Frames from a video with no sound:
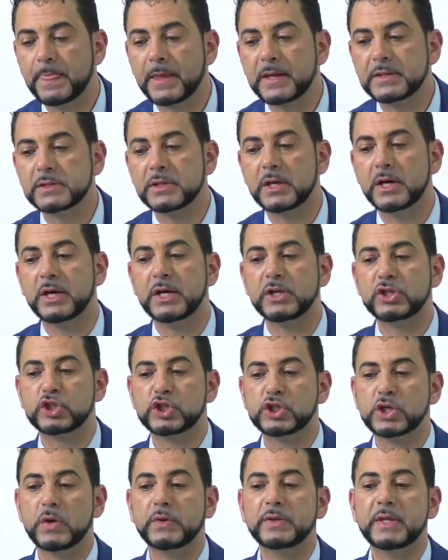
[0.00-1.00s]
So it's
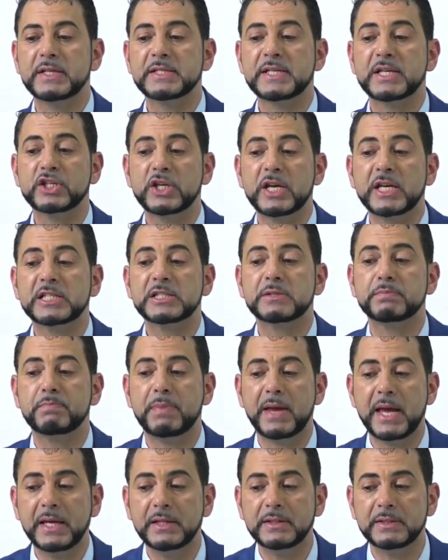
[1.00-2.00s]
shown that it's actually
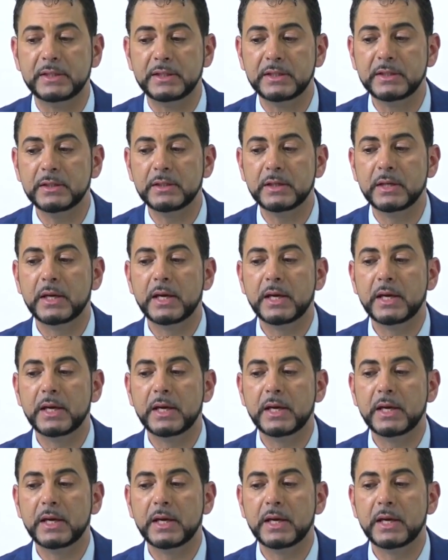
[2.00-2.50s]
expanding